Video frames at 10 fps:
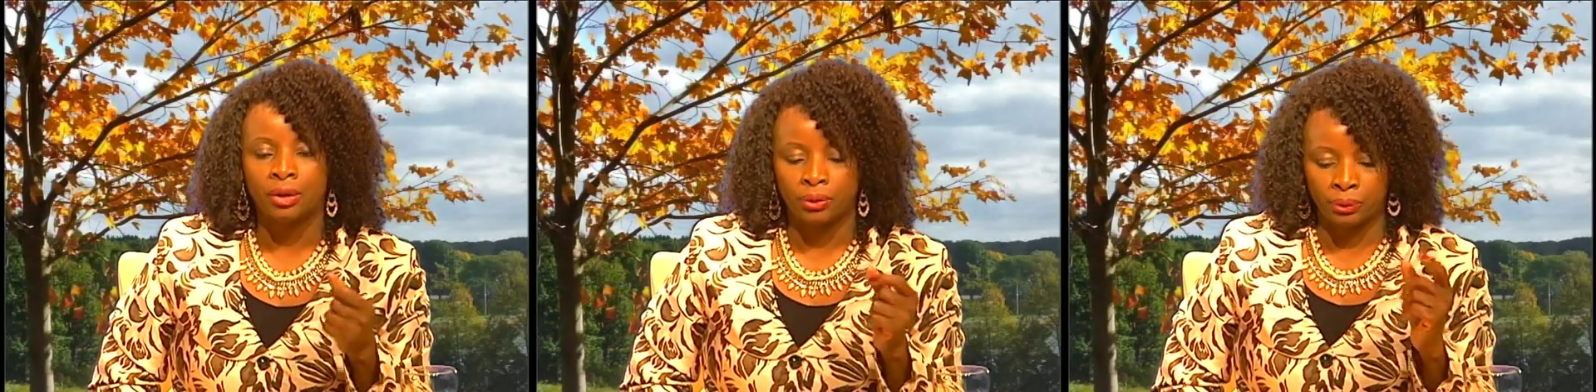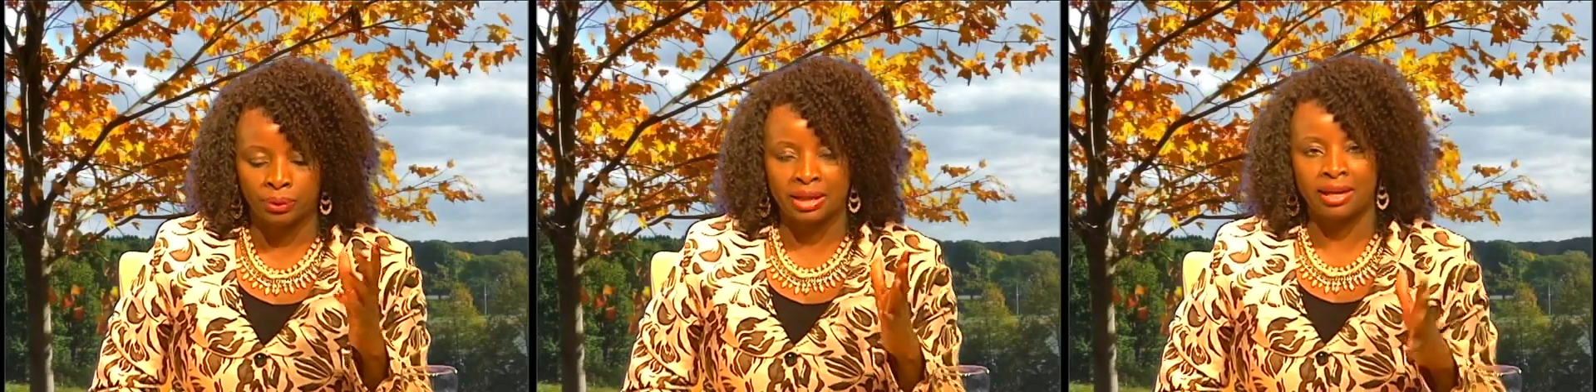
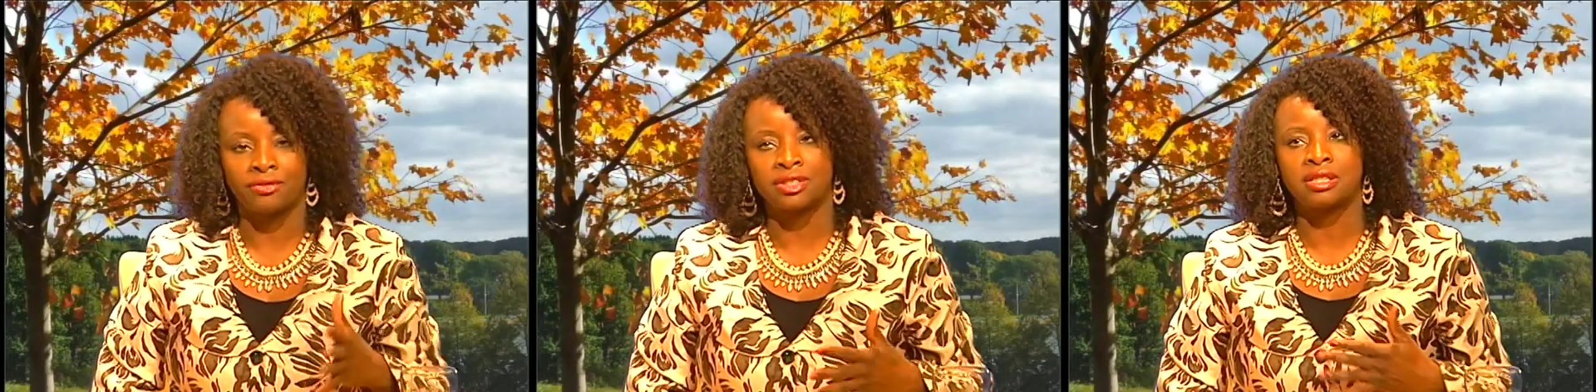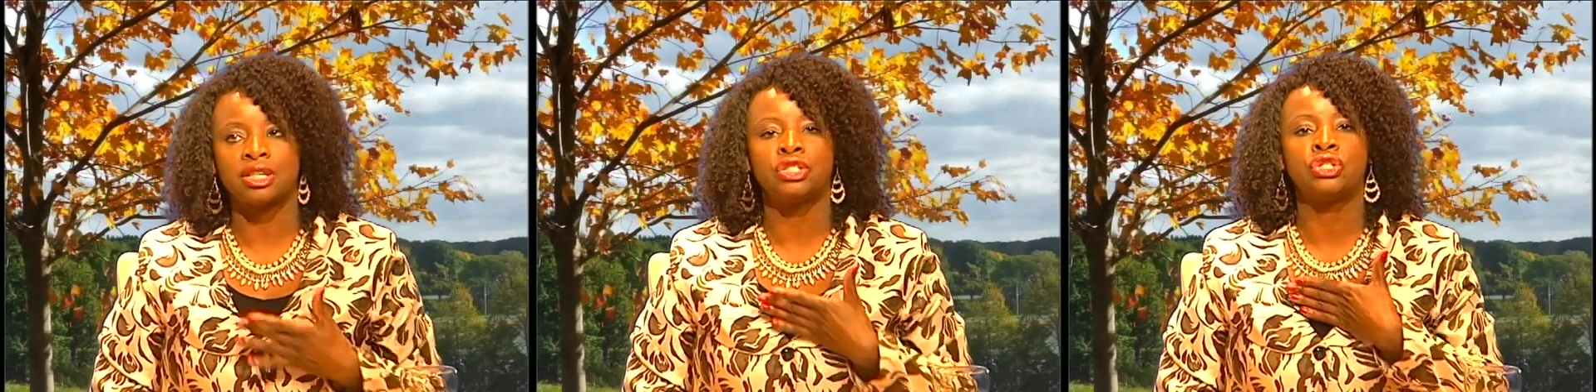who gave us
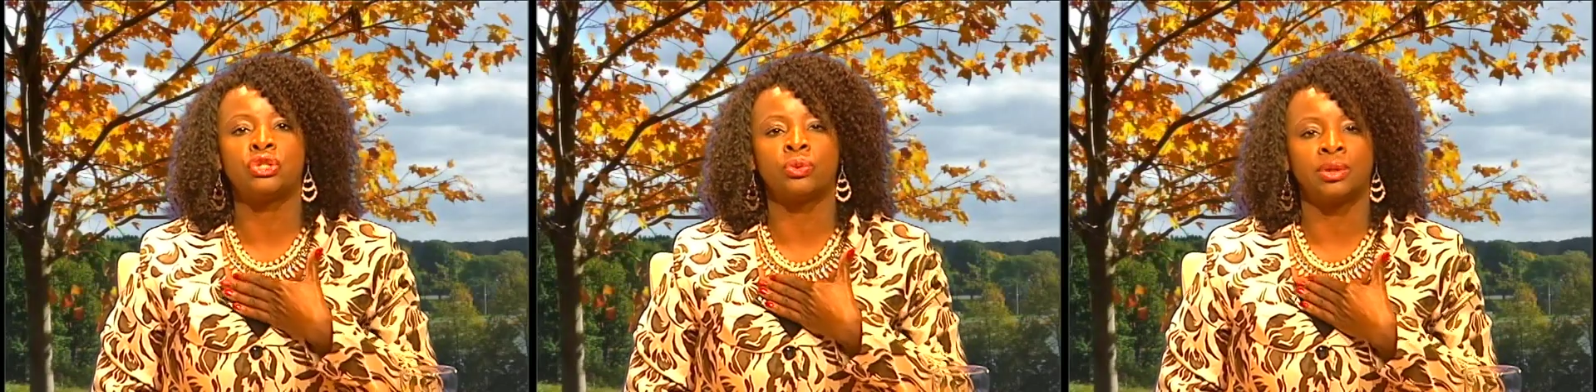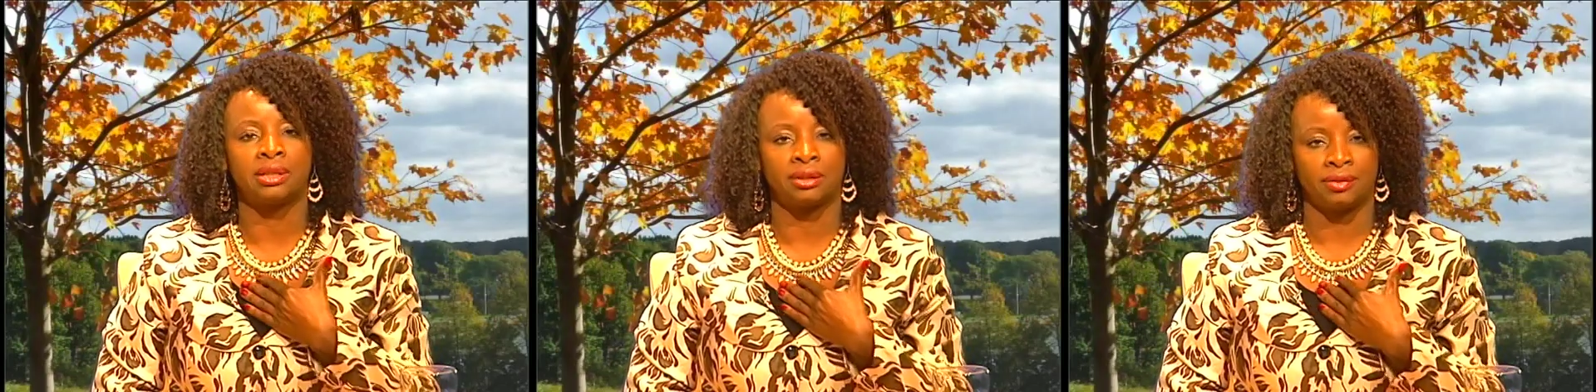the
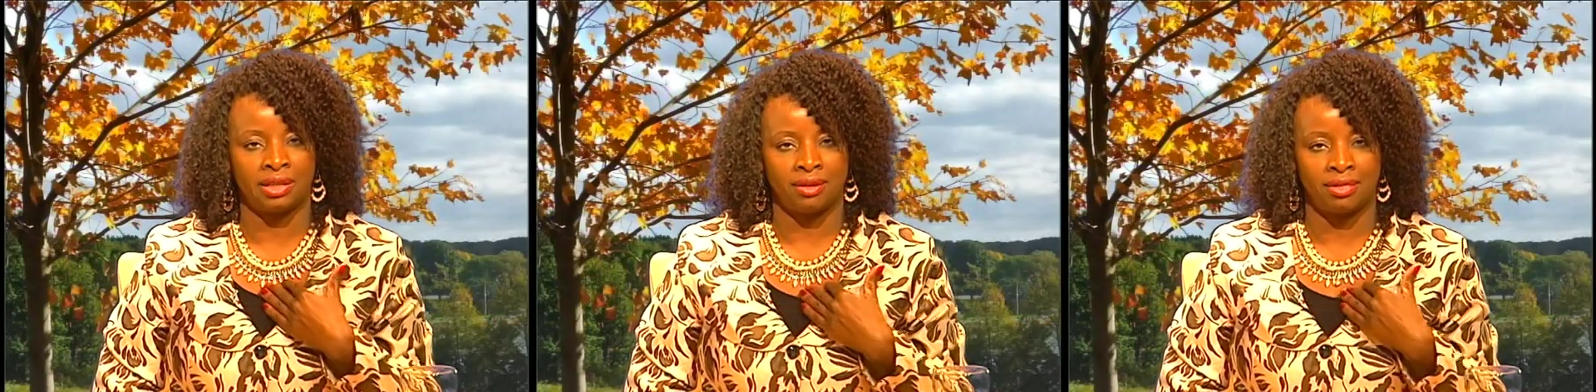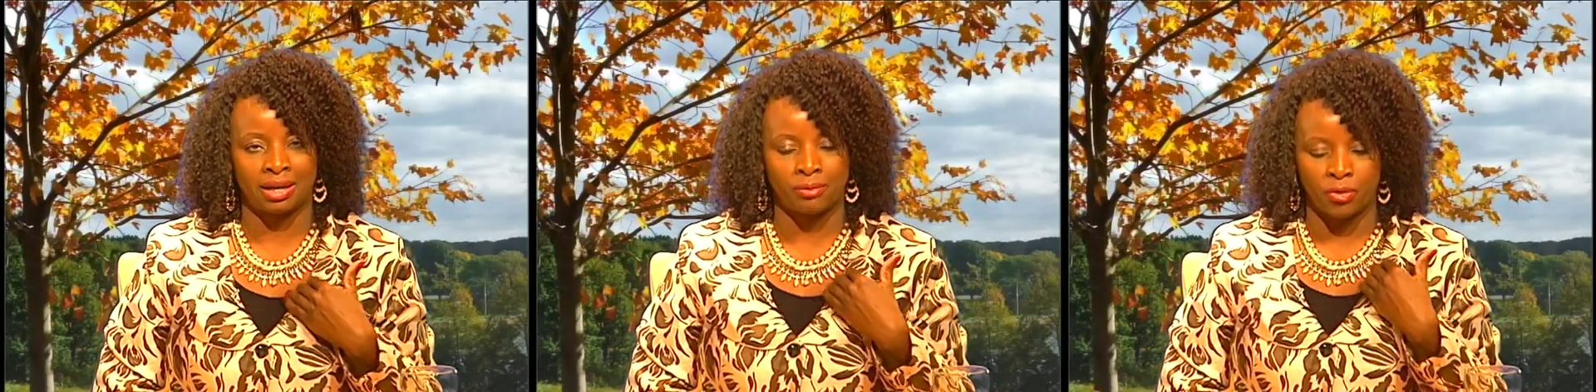jewelry
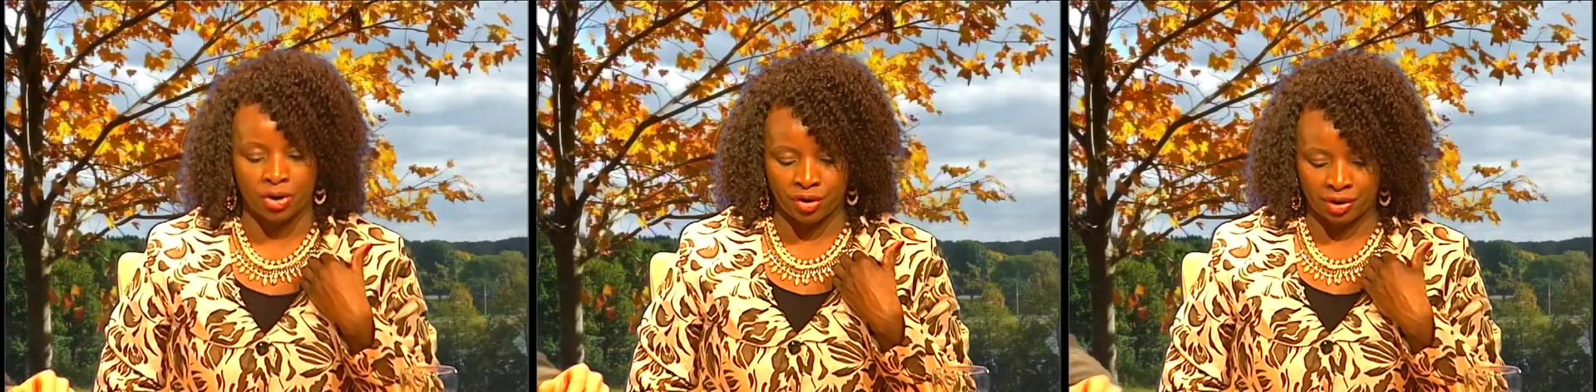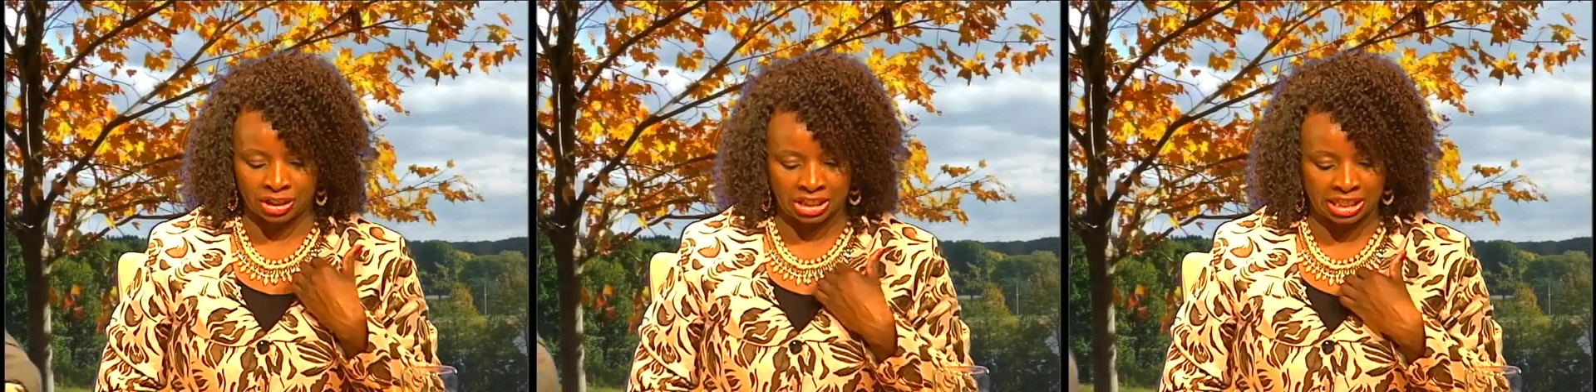that I'm
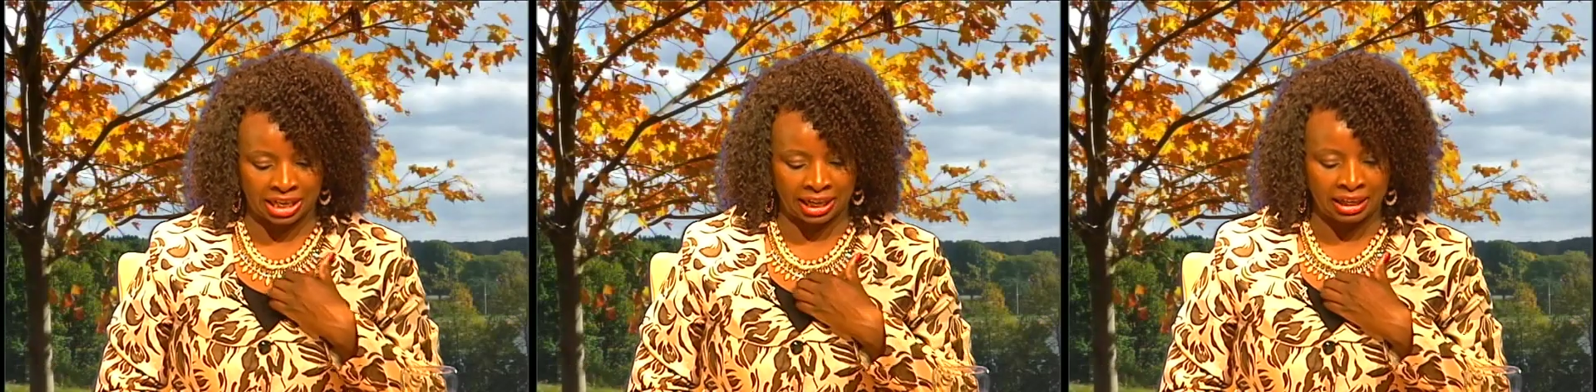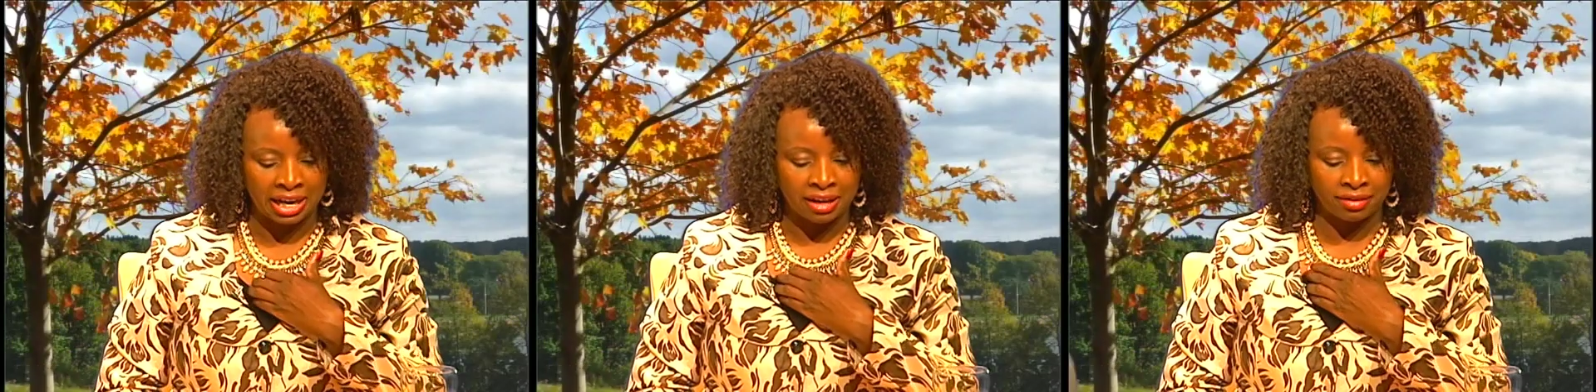wearing today.